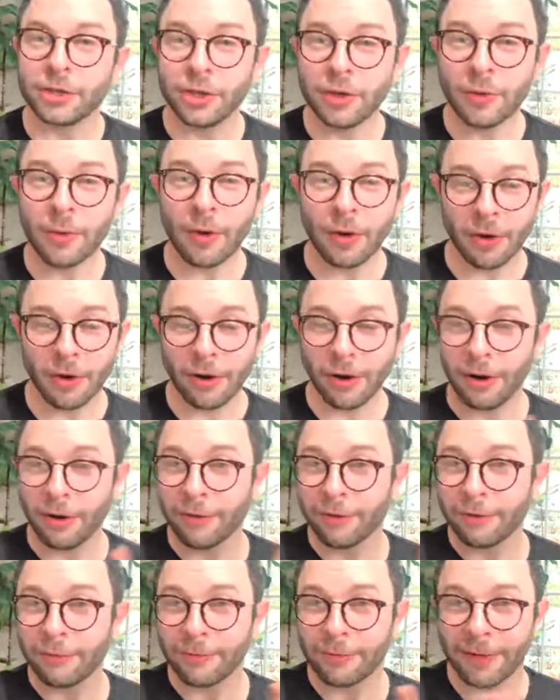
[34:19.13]
You
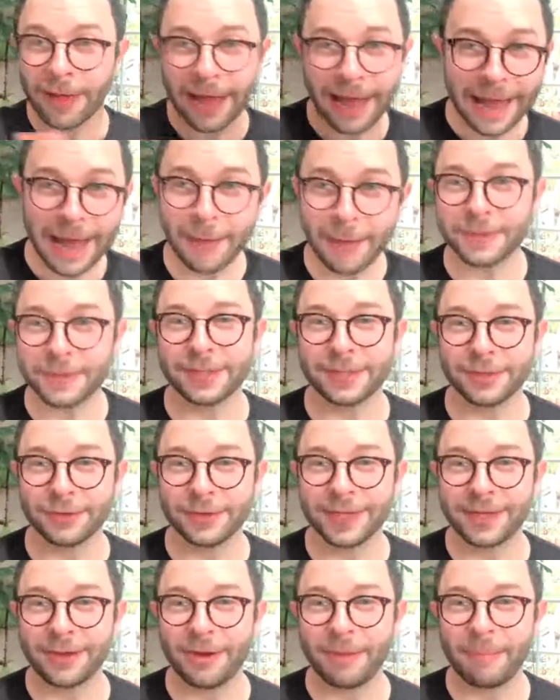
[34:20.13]
are
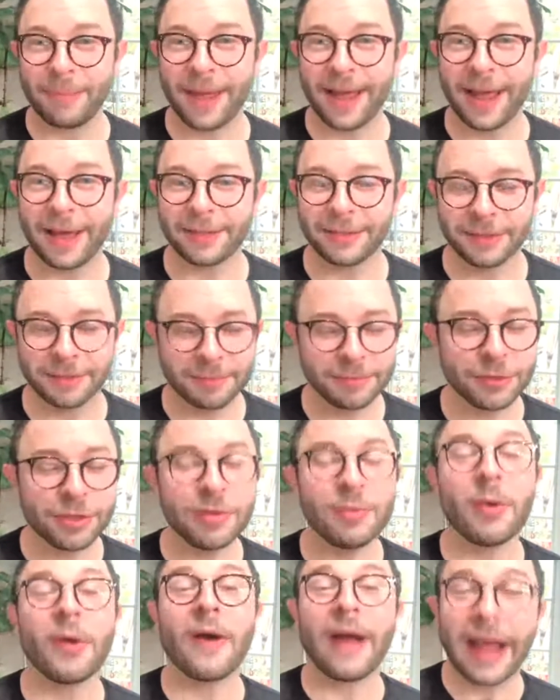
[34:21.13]
absolutely on path.
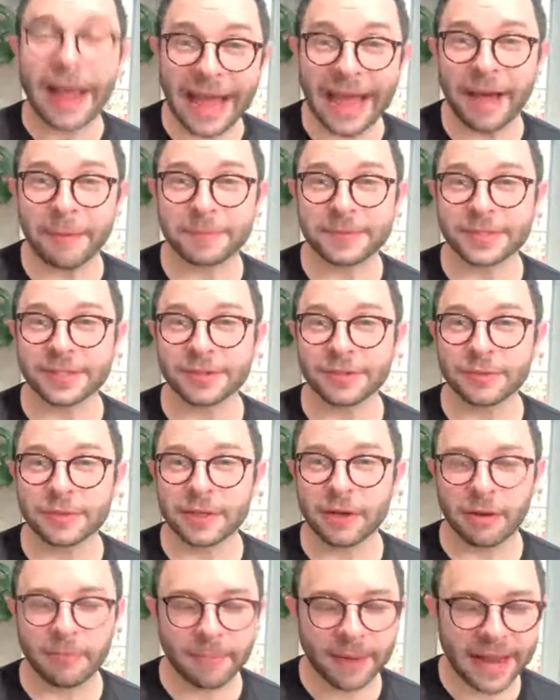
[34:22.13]
You are
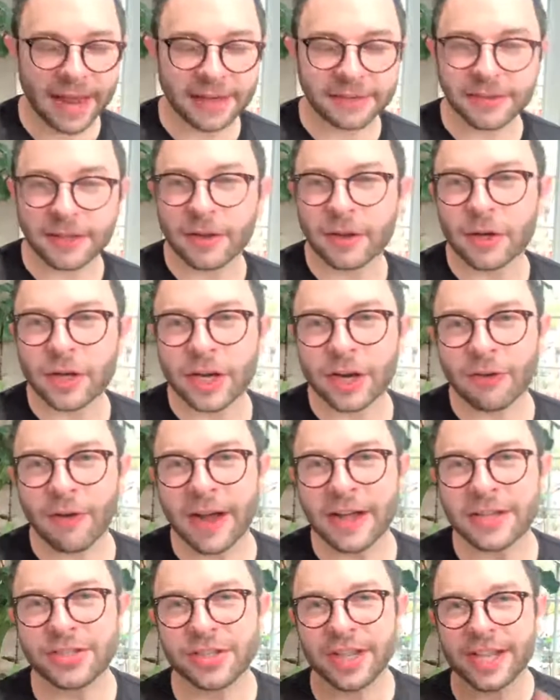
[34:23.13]
absolutely on path.
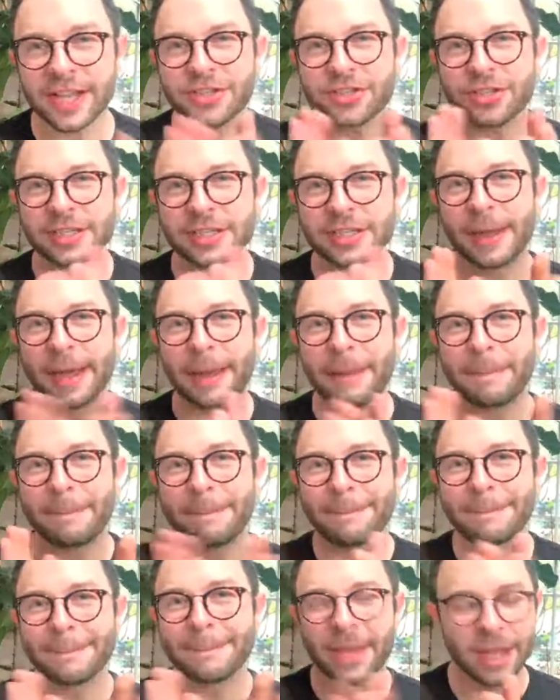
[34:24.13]
Congratulations, babe.
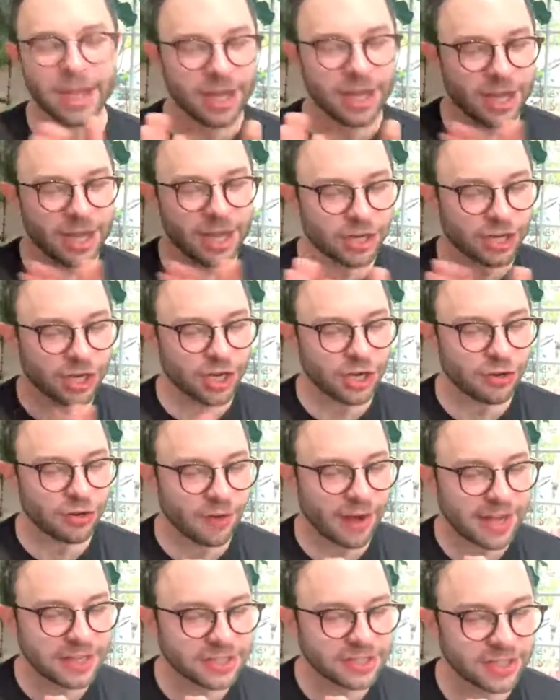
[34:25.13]

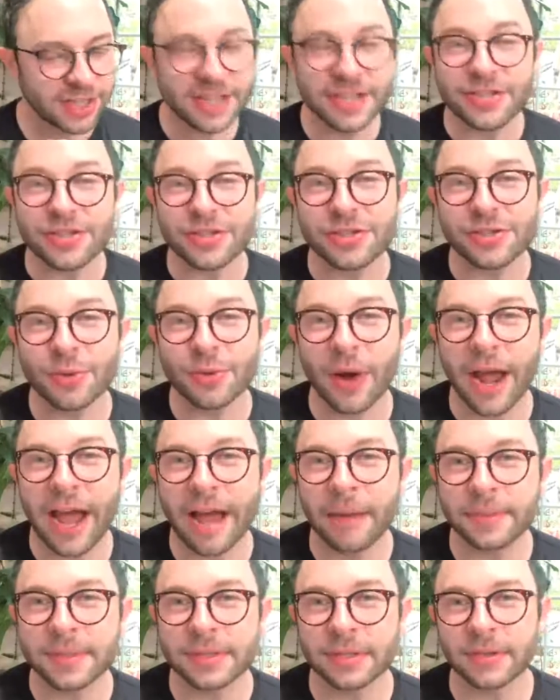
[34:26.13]
Congratulations. You are
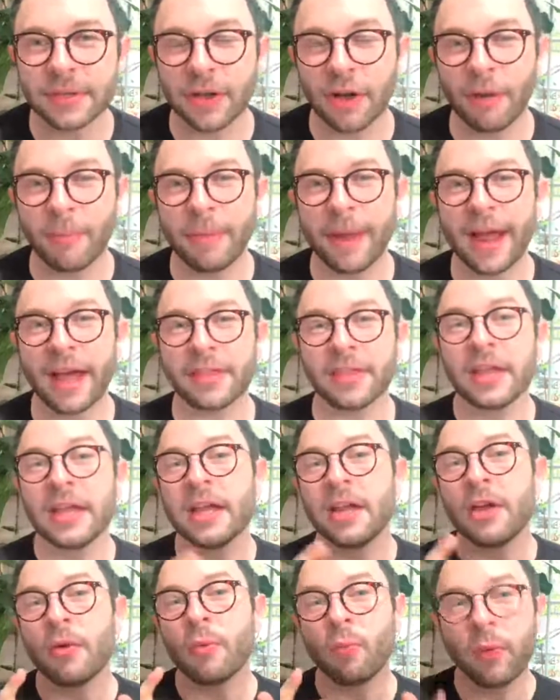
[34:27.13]
absolutely on path.
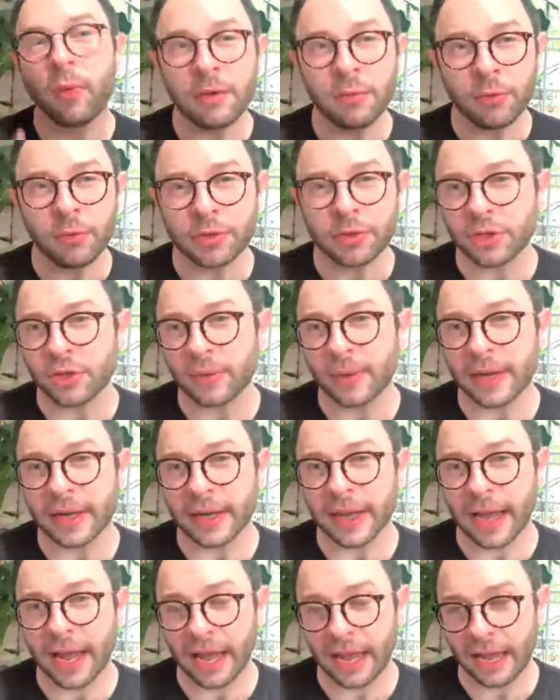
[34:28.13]
When we're
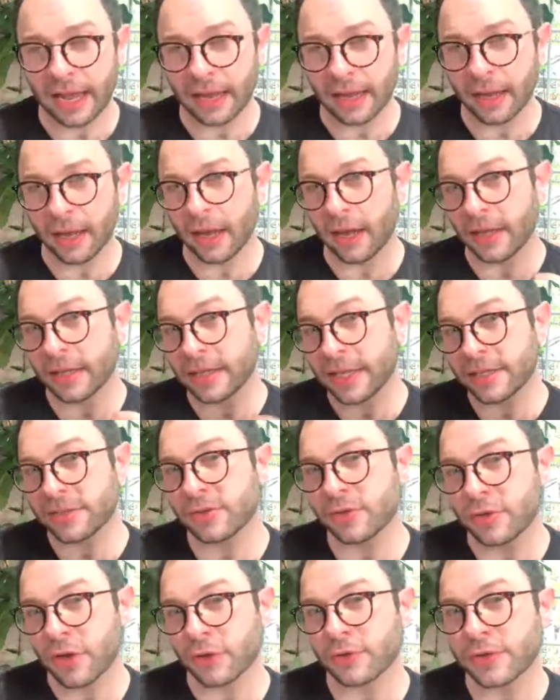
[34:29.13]
doing a
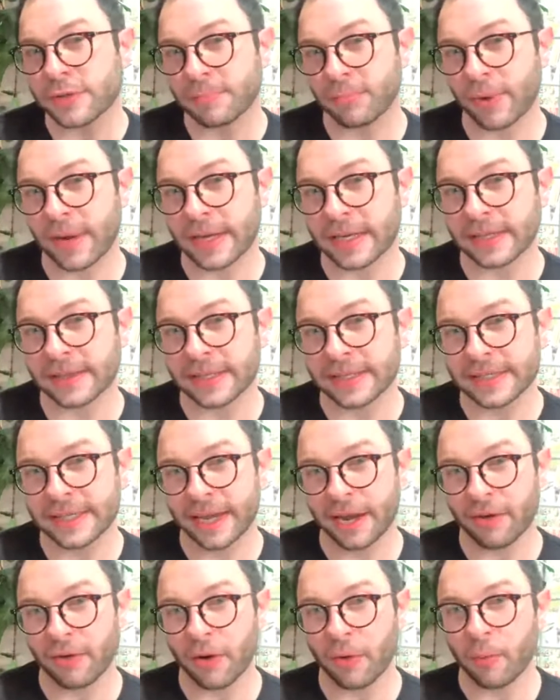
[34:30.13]
yes or no spread in the
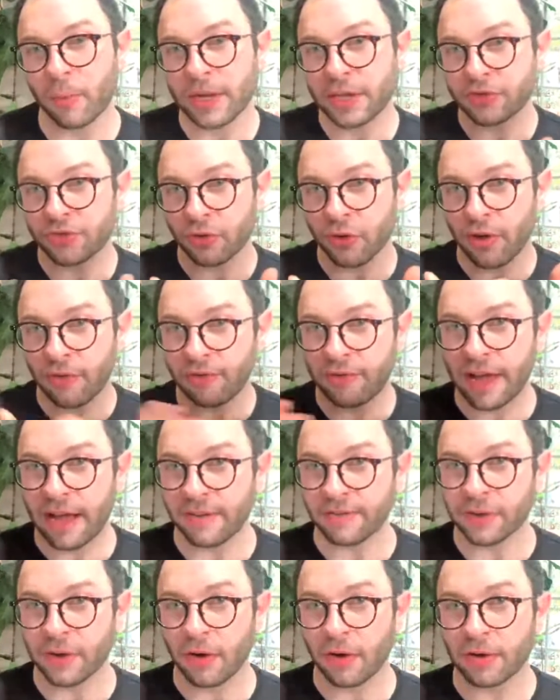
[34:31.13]
tarot, we draw
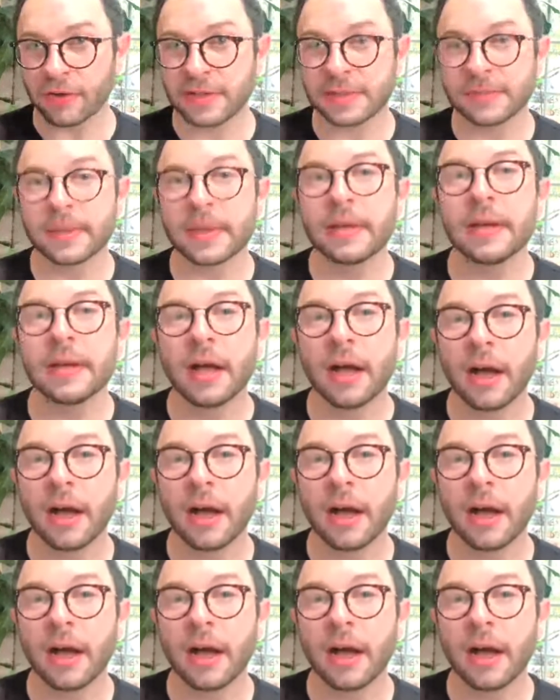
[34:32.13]
5 cards.